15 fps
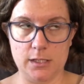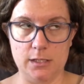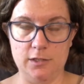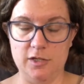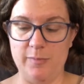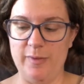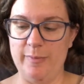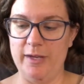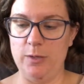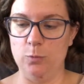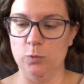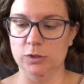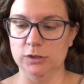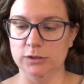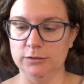Jimmy Bean
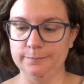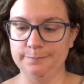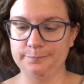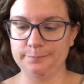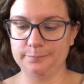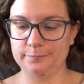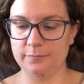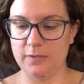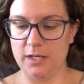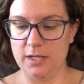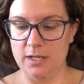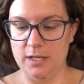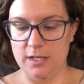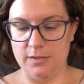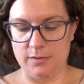Wool.
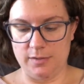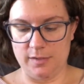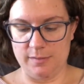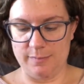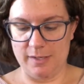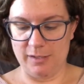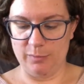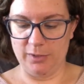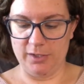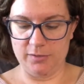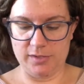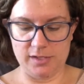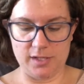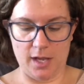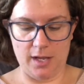So this is Malabrigo
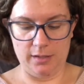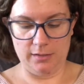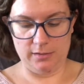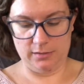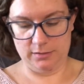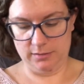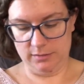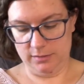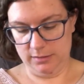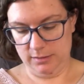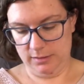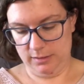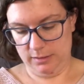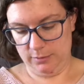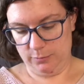Sock,
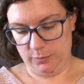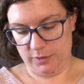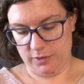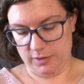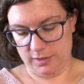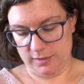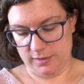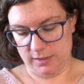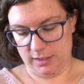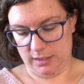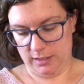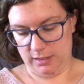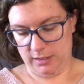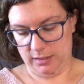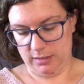which is
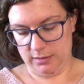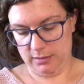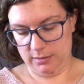a